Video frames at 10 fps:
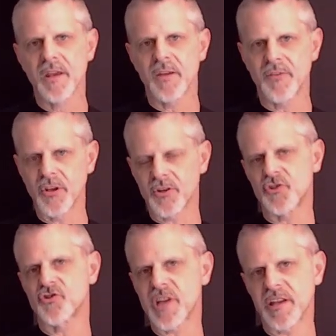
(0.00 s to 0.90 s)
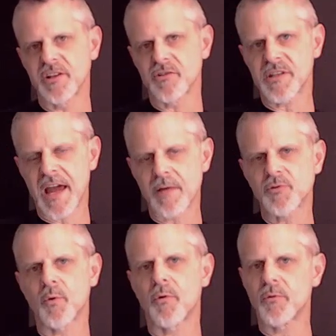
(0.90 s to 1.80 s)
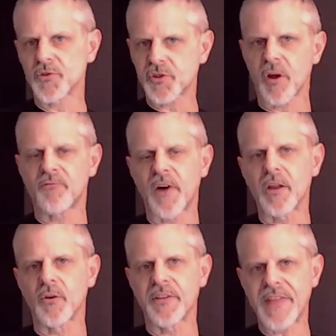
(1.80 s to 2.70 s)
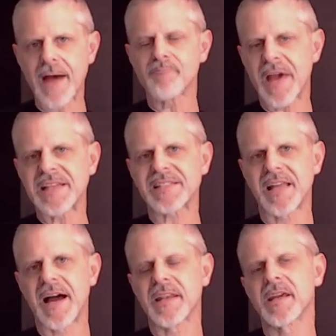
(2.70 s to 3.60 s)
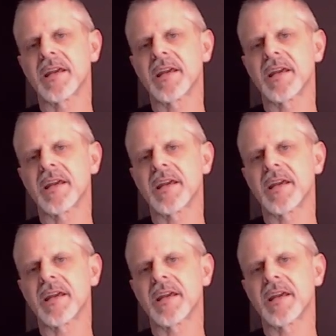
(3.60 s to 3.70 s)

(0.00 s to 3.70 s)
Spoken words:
If you look at your Jellynote tabs, we'll start following that bass line